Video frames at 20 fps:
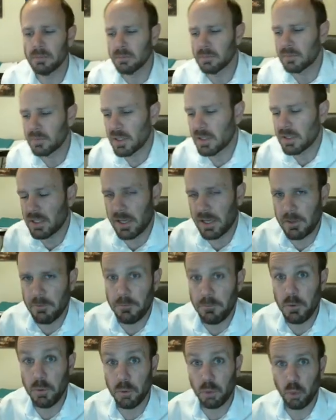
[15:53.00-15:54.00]
It's like, if
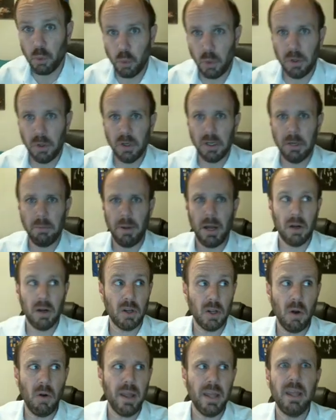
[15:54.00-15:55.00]
you're worried about it,
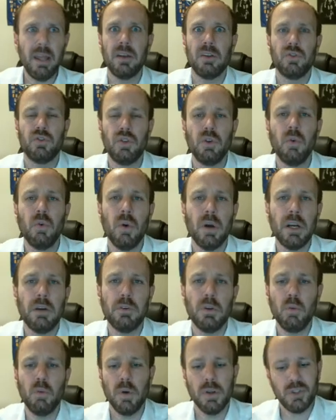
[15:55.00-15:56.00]
go ahead. Do whatever
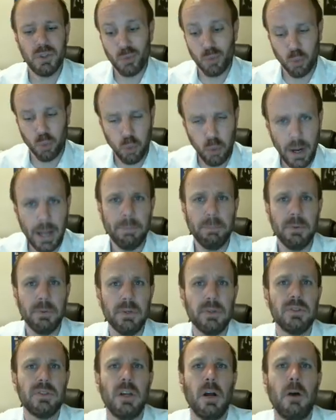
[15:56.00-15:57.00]
you want to. Wrap
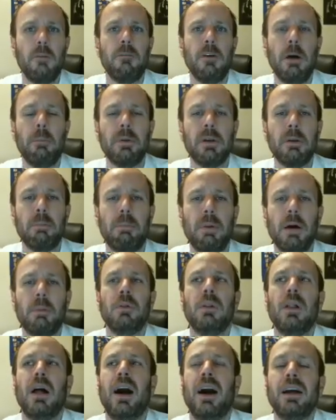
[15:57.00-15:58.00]
yourself up in a
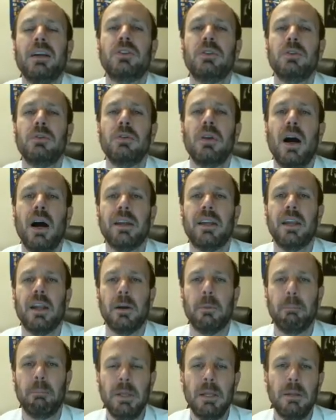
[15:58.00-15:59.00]
bubble. I do not care.
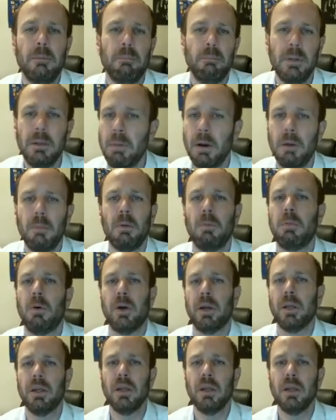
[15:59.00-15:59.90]
Be bubble boy.